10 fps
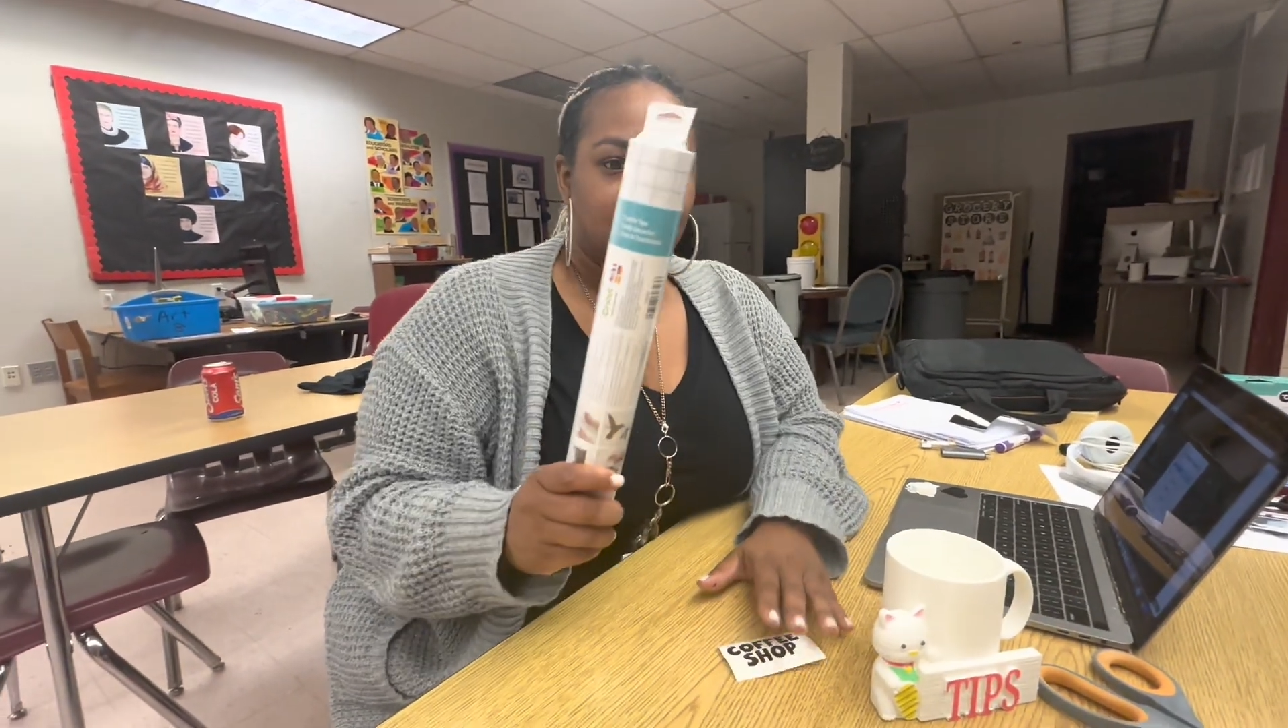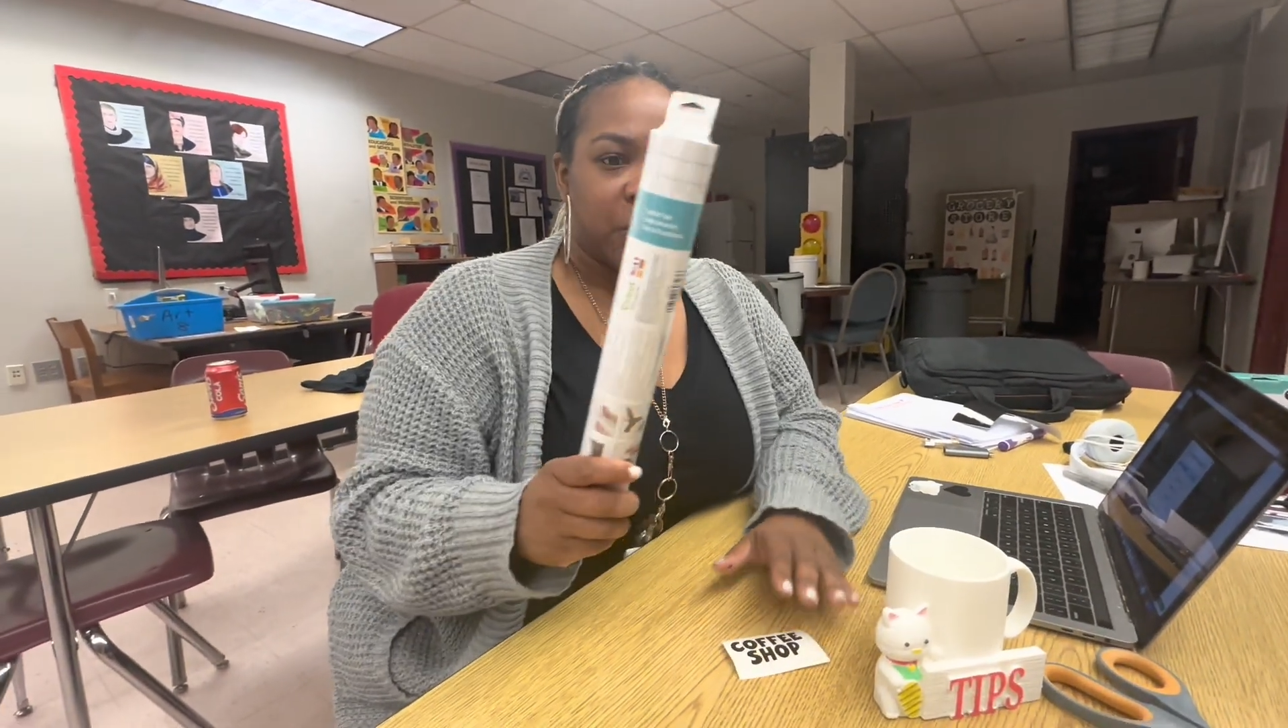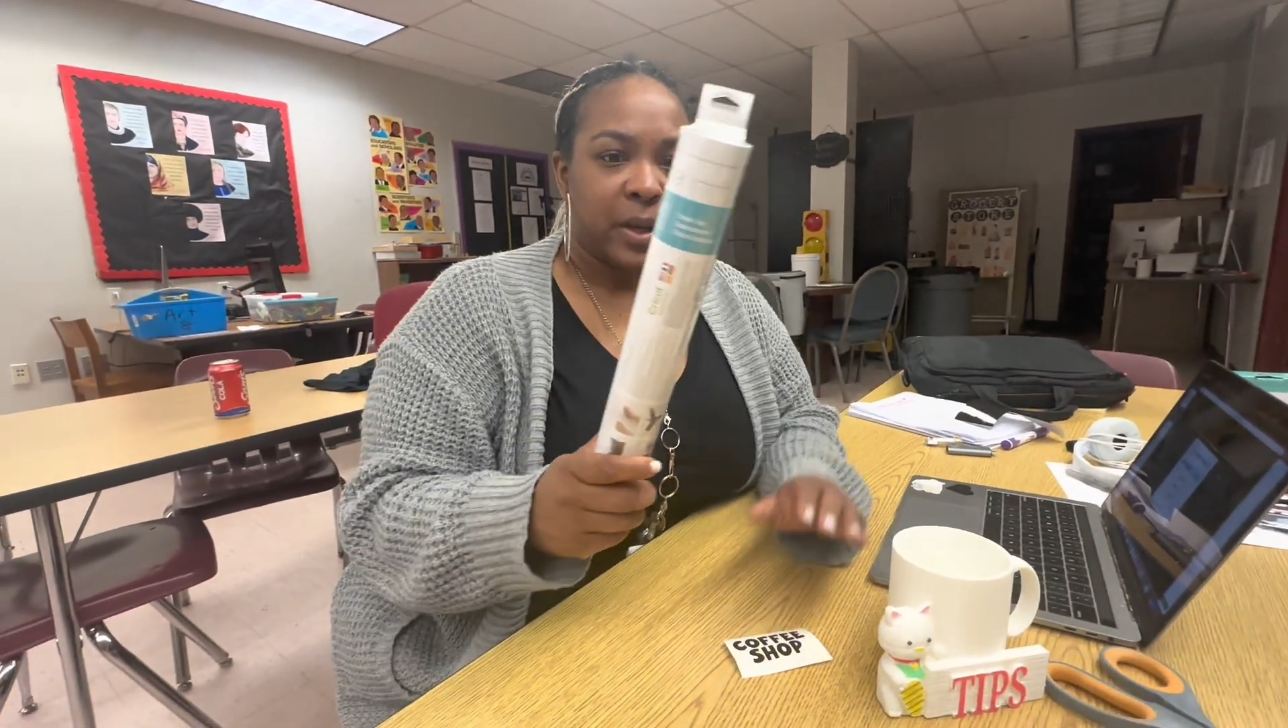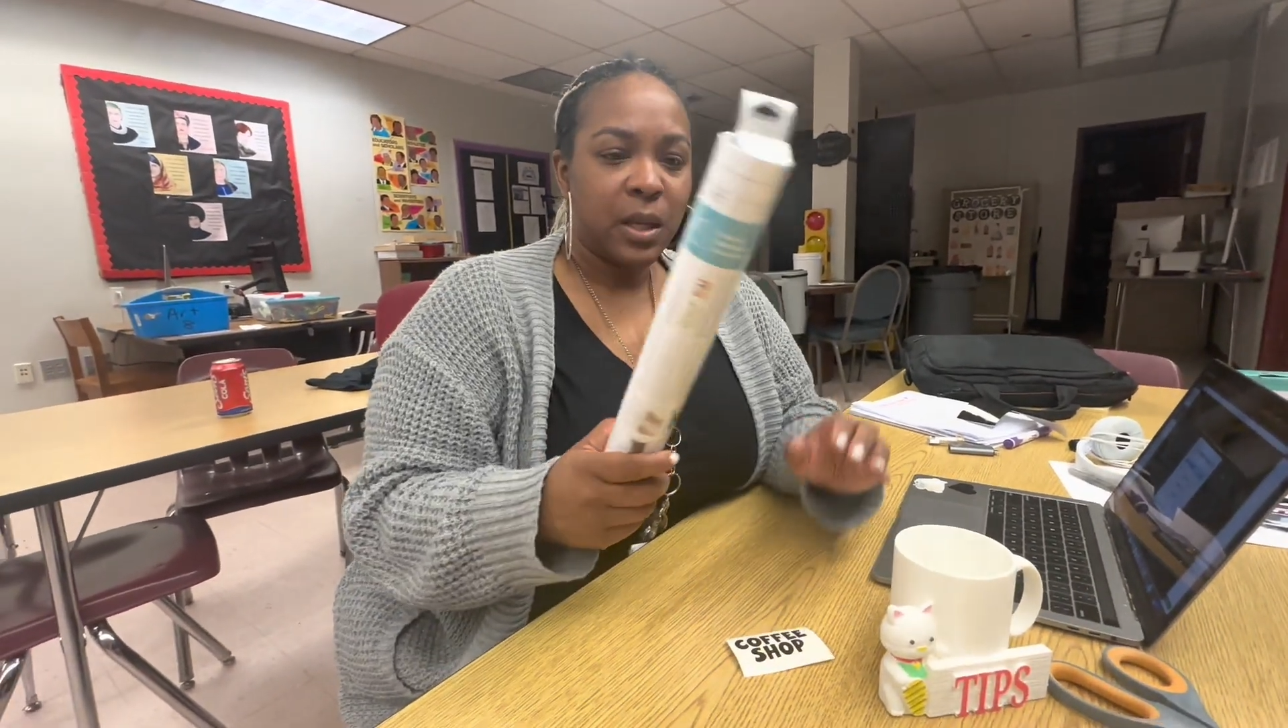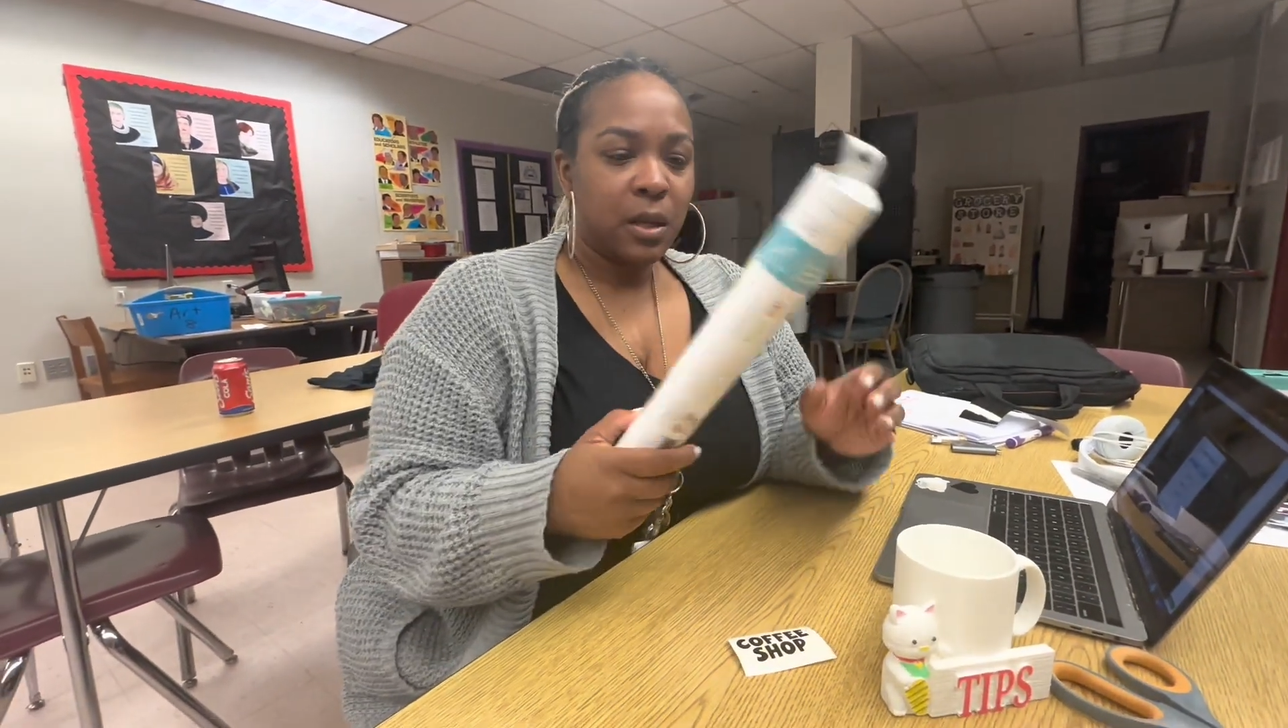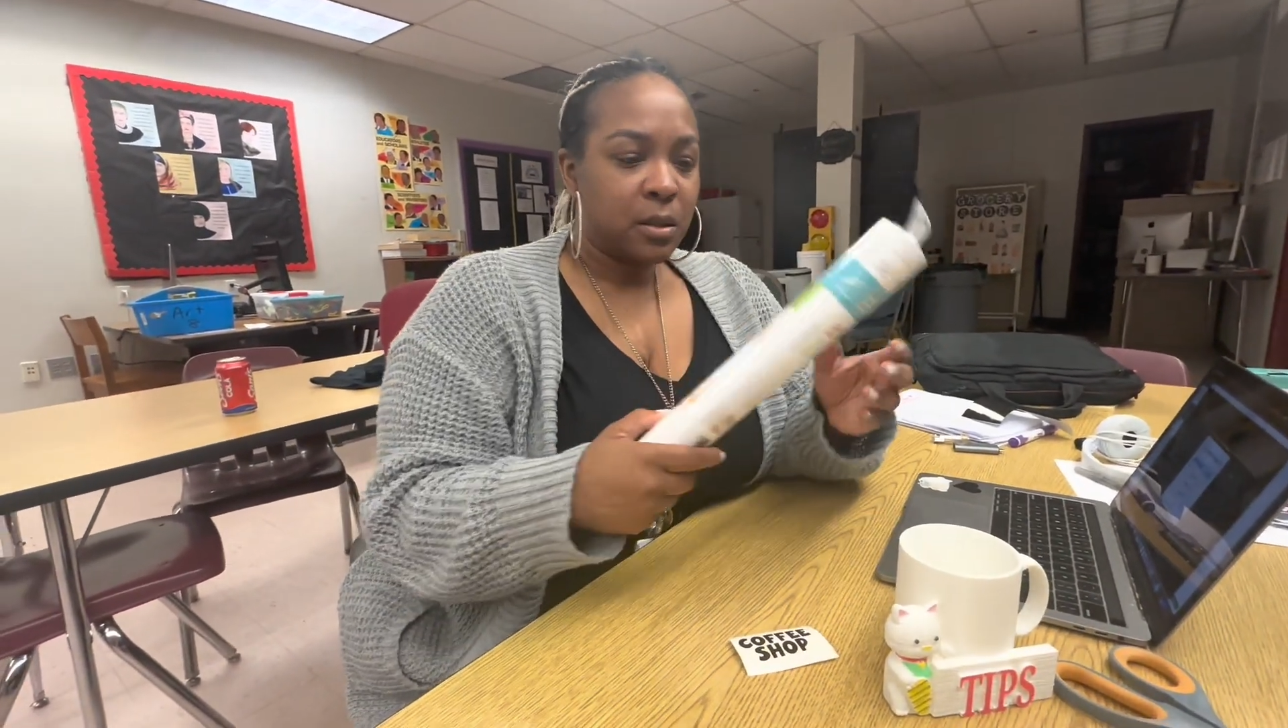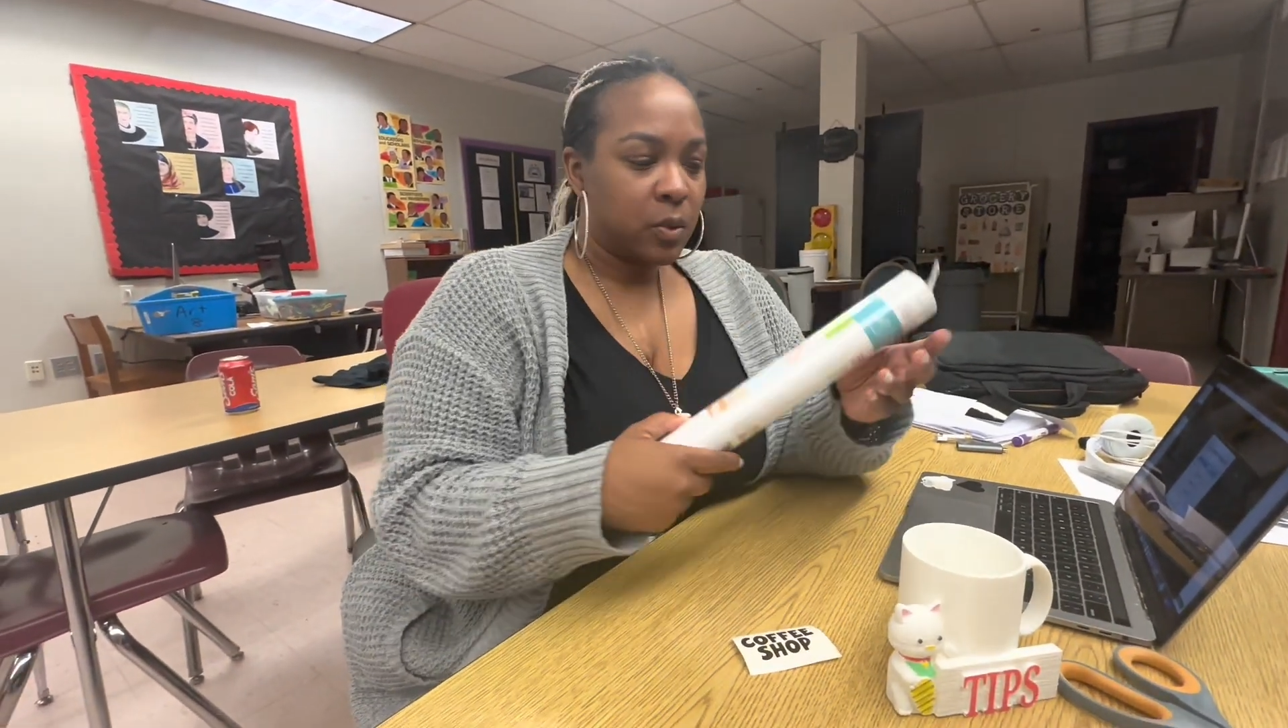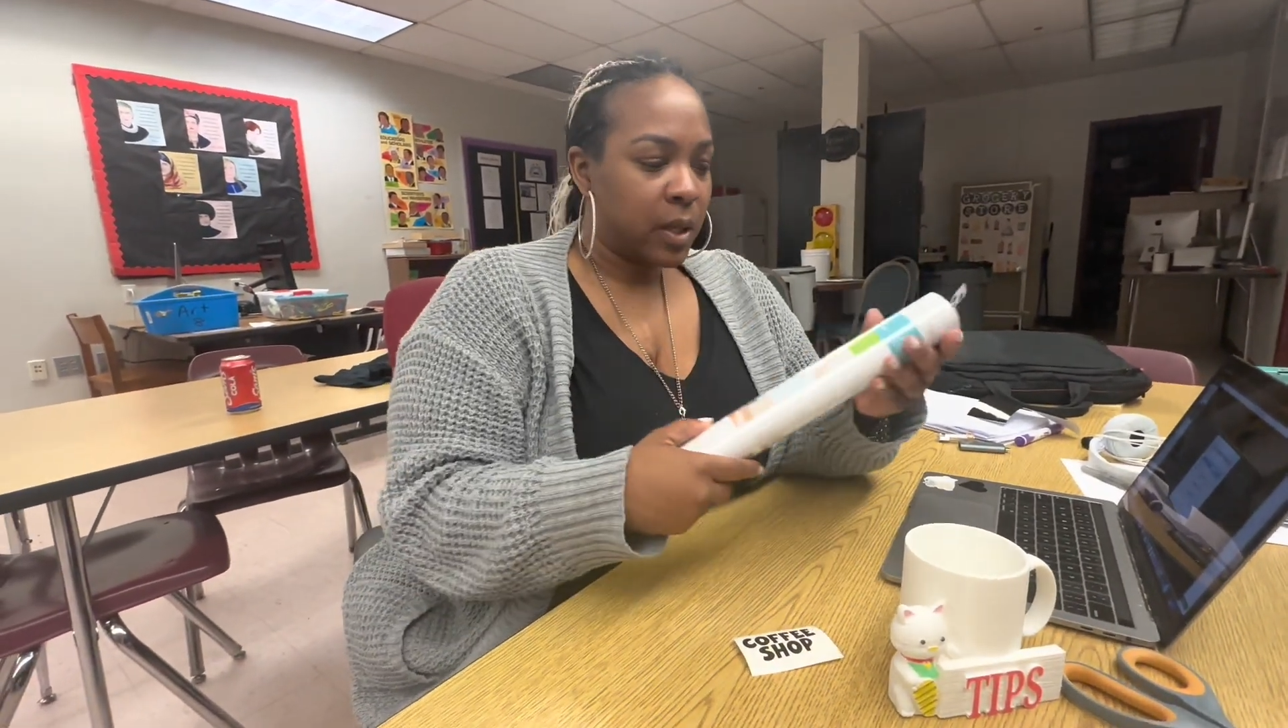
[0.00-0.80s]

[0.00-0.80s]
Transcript: We need to